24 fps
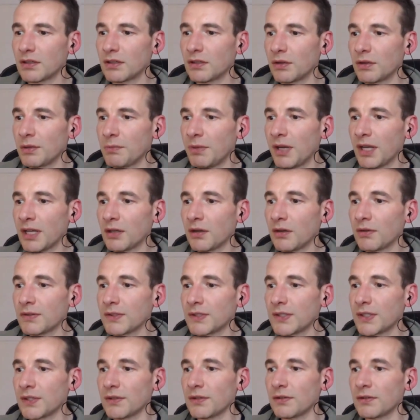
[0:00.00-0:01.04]
Going back on
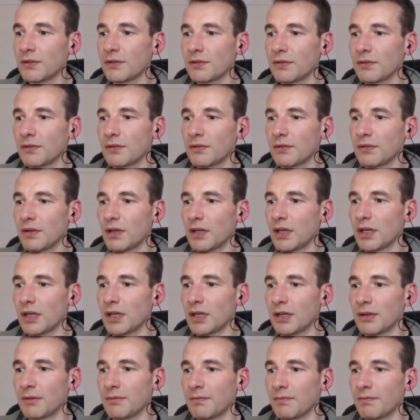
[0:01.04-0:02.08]
to
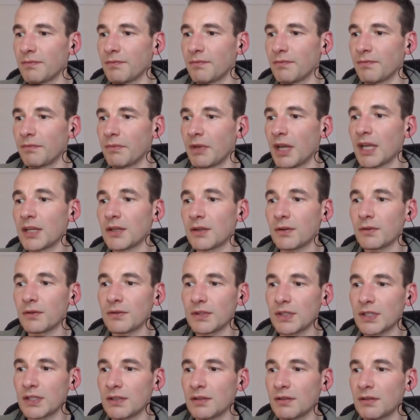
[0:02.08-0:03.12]
um,
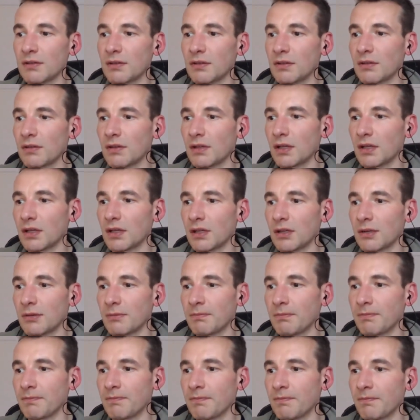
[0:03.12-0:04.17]
add-ons and
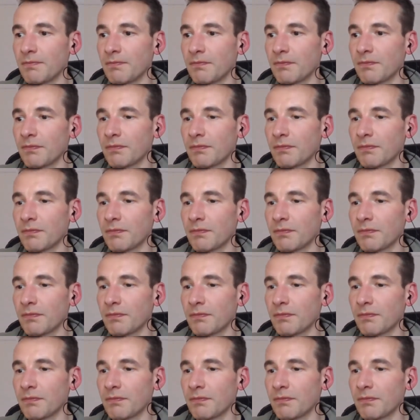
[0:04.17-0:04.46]
um,